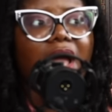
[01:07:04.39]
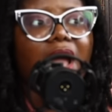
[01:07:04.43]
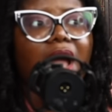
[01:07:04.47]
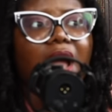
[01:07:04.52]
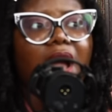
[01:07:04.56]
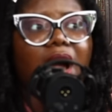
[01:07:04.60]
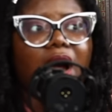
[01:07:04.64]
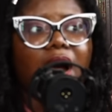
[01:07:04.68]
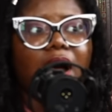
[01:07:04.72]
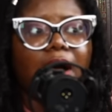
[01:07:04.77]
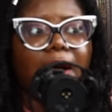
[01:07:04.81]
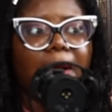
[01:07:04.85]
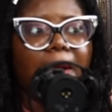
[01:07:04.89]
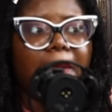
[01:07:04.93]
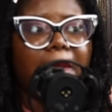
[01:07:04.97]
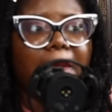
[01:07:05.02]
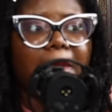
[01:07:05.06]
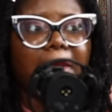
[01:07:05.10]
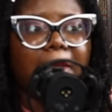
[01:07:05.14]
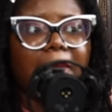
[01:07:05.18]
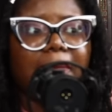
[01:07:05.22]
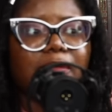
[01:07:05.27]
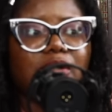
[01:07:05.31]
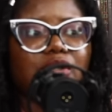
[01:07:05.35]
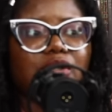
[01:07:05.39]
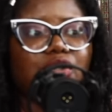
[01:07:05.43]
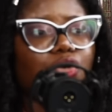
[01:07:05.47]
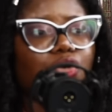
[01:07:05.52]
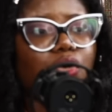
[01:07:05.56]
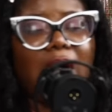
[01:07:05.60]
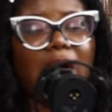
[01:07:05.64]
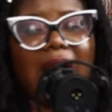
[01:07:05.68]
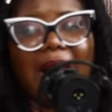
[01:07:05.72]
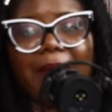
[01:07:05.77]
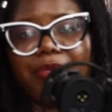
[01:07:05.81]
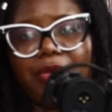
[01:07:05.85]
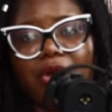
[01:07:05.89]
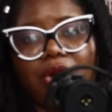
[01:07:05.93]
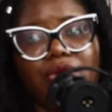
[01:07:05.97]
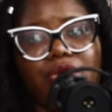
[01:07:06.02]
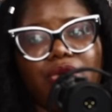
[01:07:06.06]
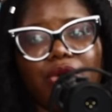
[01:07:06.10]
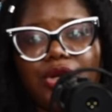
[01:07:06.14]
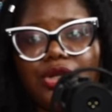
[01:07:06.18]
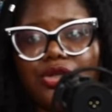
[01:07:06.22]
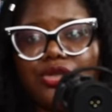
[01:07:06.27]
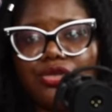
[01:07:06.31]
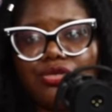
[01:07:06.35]
Um, so I'm not going
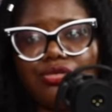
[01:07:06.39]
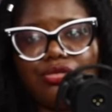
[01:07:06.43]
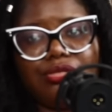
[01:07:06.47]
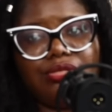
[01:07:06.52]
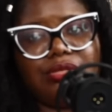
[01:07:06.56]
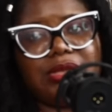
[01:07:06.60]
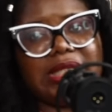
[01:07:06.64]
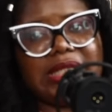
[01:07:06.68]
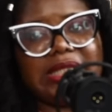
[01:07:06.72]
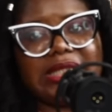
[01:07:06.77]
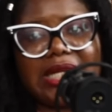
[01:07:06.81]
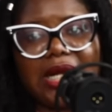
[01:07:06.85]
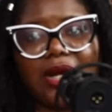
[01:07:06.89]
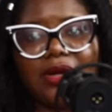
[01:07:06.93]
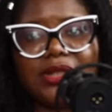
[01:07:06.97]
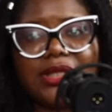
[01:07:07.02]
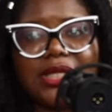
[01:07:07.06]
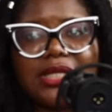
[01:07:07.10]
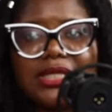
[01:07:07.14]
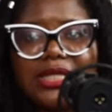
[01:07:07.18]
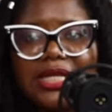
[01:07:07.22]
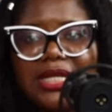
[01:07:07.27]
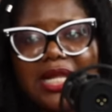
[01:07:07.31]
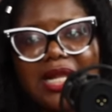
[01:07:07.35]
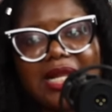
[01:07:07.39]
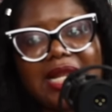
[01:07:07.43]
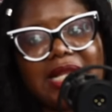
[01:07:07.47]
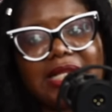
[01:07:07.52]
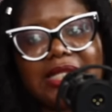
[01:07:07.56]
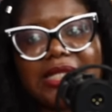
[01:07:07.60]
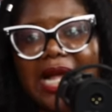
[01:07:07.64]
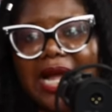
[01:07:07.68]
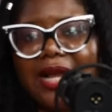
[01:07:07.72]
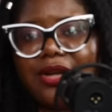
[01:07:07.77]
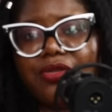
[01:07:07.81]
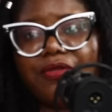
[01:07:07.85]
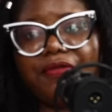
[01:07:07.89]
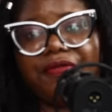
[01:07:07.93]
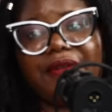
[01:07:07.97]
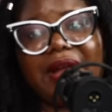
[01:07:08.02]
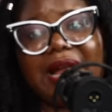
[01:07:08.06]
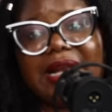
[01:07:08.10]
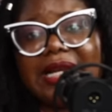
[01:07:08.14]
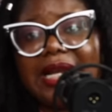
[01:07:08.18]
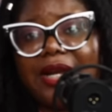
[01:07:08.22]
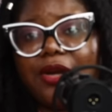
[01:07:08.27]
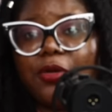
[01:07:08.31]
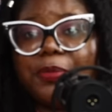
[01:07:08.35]
to discount and say that that I don't find
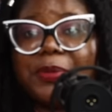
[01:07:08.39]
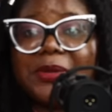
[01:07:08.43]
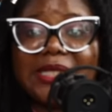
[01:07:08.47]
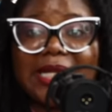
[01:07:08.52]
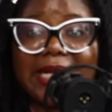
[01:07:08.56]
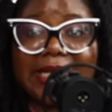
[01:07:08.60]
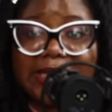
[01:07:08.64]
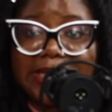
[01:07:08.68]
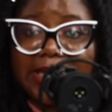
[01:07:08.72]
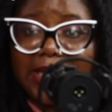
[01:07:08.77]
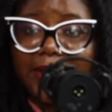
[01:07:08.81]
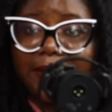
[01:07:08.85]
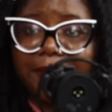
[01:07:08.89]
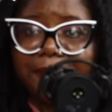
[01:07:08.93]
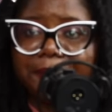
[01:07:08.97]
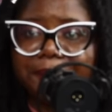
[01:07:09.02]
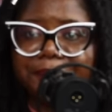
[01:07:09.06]
that upsetting